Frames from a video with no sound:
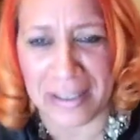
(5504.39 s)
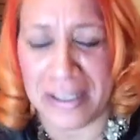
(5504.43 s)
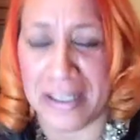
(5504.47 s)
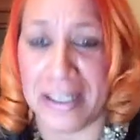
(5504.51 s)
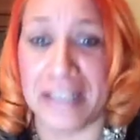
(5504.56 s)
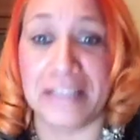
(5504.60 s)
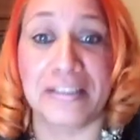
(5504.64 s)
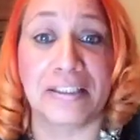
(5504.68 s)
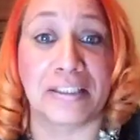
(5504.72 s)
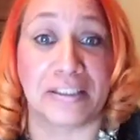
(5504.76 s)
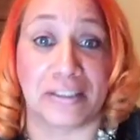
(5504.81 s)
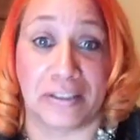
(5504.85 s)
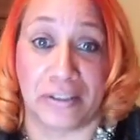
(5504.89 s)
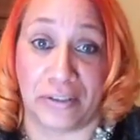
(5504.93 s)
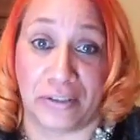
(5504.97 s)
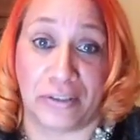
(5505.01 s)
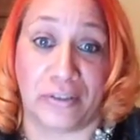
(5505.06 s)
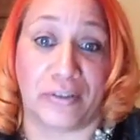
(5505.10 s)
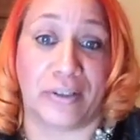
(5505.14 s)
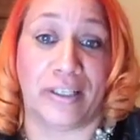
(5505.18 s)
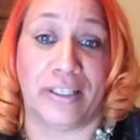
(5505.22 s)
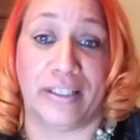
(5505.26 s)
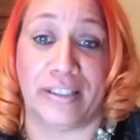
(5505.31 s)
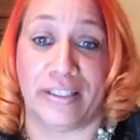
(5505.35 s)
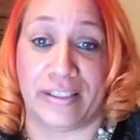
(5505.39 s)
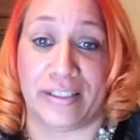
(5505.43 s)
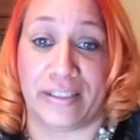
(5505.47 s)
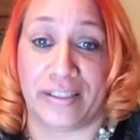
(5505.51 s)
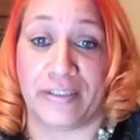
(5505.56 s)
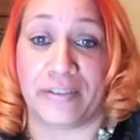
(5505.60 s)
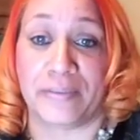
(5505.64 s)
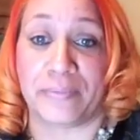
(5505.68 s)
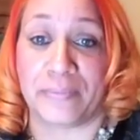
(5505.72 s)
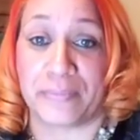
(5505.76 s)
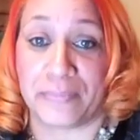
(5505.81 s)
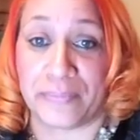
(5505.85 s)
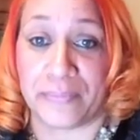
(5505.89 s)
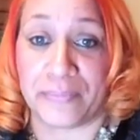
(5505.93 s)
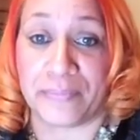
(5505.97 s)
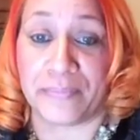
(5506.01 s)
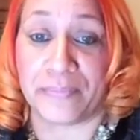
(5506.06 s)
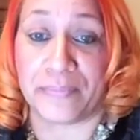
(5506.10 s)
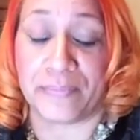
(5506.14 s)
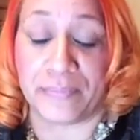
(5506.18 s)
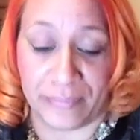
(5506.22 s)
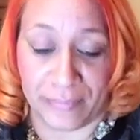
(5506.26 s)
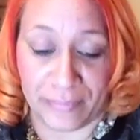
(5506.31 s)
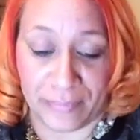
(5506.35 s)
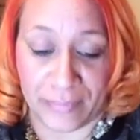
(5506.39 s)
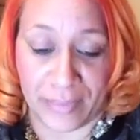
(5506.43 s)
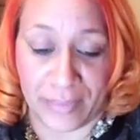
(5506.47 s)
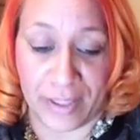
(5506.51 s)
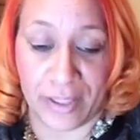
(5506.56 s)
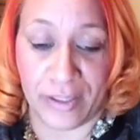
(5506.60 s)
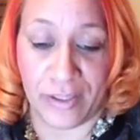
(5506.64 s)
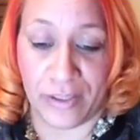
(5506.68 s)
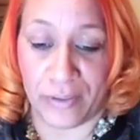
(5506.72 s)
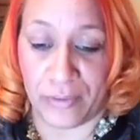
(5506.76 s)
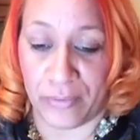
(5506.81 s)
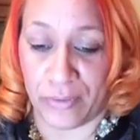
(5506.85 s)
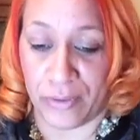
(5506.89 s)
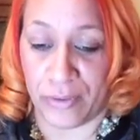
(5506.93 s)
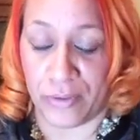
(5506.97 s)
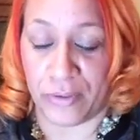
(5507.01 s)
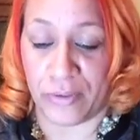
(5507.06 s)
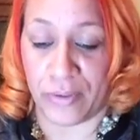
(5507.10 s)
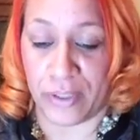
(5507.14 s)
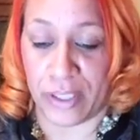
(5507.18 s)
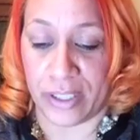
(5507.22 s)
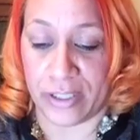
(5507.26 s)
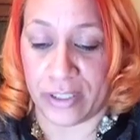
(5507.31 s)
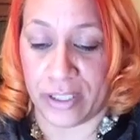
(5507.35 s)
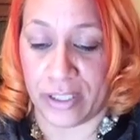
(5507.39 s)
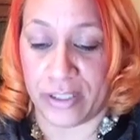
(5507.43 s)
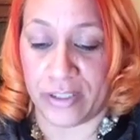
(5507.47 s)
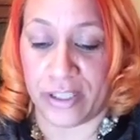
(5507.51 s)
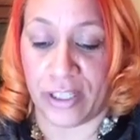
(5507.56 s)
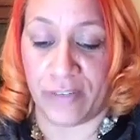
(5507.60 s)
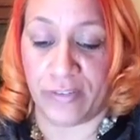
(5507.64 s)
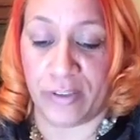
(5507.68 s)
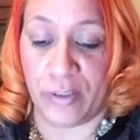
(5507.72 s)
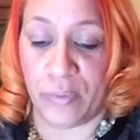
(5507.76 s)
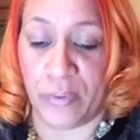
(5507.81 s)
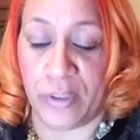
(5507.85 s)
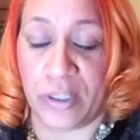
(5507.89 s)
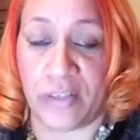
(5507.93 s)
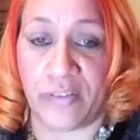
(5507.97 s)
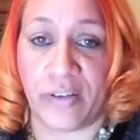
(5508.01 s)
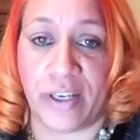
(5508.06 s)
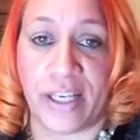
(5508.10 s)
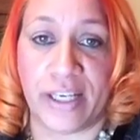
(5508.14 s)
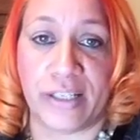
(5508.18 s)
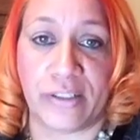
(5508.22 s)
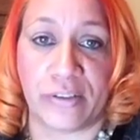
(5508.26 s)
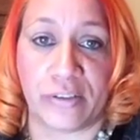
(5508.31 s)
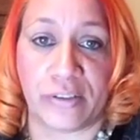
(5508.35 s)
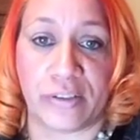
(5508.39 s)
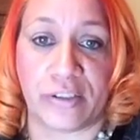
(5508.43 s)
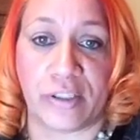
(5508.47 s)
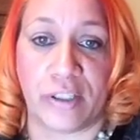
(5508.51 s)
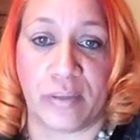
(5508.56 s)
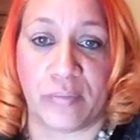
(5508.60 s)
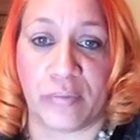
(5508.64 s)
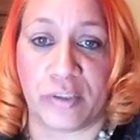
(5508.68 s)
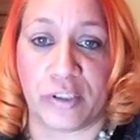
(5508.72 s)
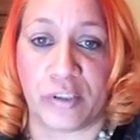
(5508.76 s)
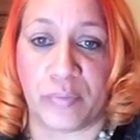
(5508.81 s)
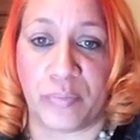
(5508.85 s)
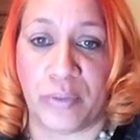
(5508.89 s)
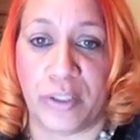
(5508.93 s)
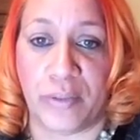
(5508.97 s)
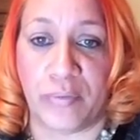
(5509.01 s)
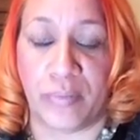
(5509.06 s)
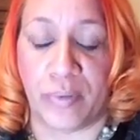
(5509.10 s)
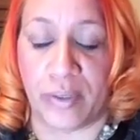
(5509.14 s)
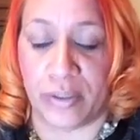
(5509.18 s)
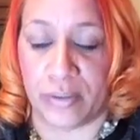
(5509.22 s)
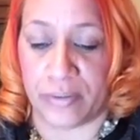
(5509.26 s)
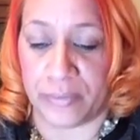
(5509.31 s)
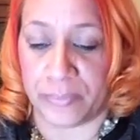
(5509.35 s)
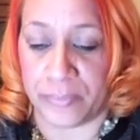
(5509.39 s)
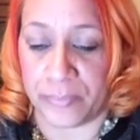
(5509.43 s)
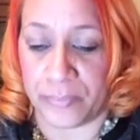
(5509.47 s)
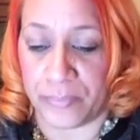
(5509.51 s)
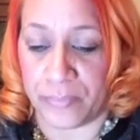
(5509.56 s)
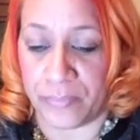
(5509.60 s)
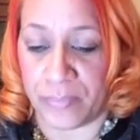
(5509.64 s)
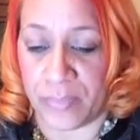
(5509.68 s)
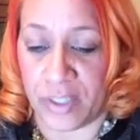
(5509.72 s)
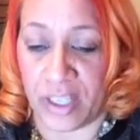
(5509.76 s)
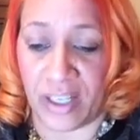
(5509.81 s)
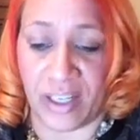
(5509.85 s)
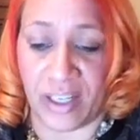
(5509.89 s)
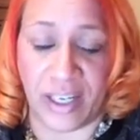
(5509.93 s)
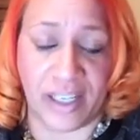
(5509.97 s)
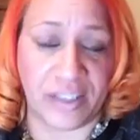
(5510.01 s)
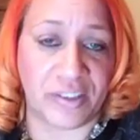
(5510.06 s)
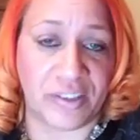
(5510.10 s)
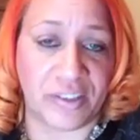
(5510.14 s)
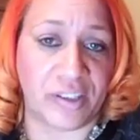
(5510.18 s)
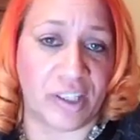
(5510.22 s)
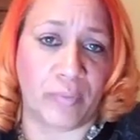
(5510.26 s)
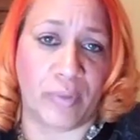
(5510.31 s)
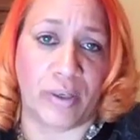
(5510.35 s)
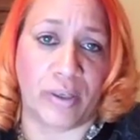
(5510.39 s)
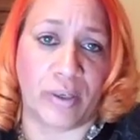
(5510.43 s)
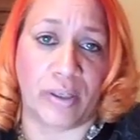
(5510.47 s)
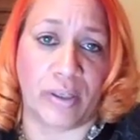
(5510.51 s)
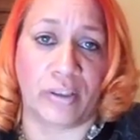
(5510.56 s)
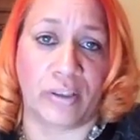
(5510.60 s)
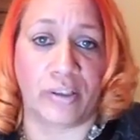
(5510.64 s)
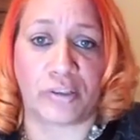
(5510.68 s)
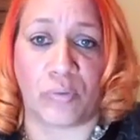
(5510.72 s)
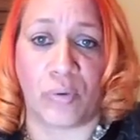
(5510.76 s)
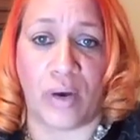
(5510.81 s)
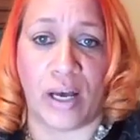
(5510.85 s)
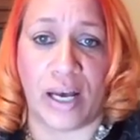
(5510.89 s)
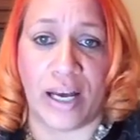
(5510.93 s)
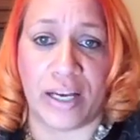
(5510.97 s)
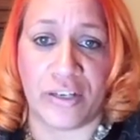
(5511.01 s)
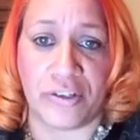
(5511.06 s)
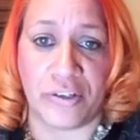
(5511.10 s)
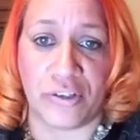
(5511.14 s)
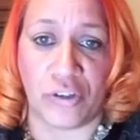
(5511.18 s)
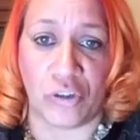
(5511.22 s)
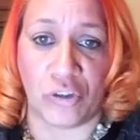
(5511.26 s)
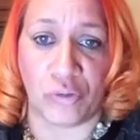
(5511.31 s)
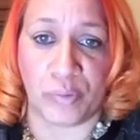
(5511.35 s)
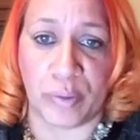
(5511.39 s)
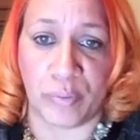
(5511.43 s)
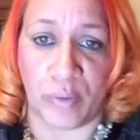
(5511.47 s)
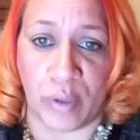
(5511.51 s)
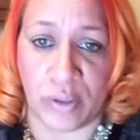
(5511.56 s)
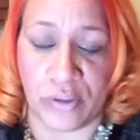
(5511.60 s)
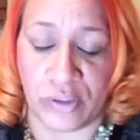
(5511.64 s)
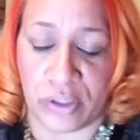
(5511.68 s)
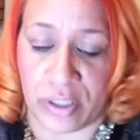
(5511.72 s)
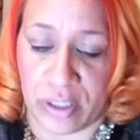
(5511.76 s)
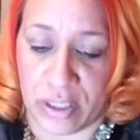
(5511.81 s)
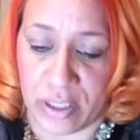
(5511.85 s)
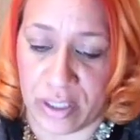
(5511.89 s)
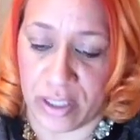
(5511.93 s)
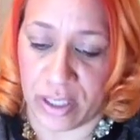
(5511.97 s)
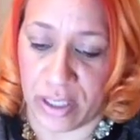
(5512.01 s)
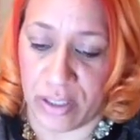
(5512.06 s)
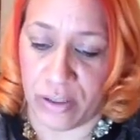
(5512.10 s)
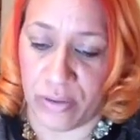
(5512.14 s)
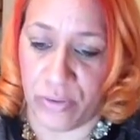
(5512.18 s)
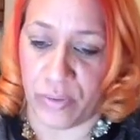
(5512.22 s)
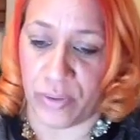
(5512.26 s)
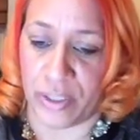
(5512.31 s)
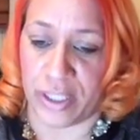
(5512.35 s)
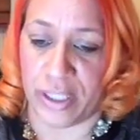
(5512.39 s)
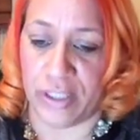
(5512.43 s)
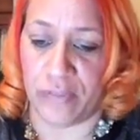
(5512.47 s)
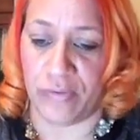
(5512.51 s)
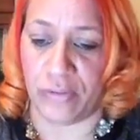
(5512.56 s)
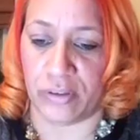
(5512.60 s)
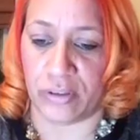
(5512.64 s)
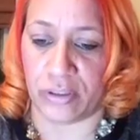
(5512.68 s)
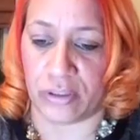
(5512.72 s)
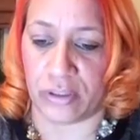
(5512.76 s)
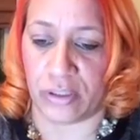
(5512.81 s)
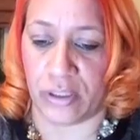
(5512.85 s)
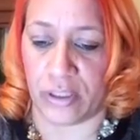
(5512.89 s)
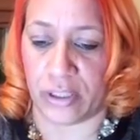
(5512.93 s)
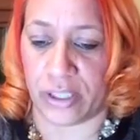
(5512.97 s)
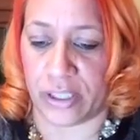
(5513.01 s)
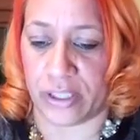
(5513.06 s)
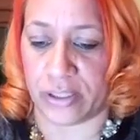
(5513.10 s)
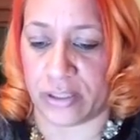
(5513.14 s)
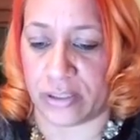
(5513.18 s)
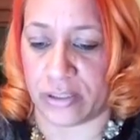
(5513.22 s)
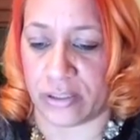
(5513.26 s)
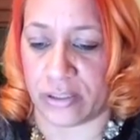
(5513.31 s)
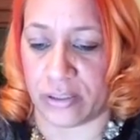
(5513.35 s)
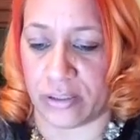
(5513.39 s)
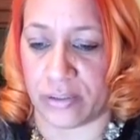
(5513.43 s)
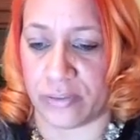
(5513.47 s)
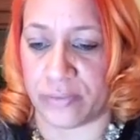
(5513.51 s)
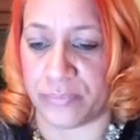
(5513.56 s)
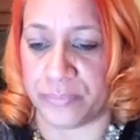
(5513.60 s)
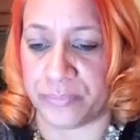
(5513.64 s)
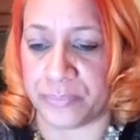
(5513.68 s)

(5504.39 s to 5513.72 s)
It just looked crazy. It looked real crazy. It definitely would give haters something to speak about. And I ain't talking about looks wise. You know, people always try to say you evil and all that stuff.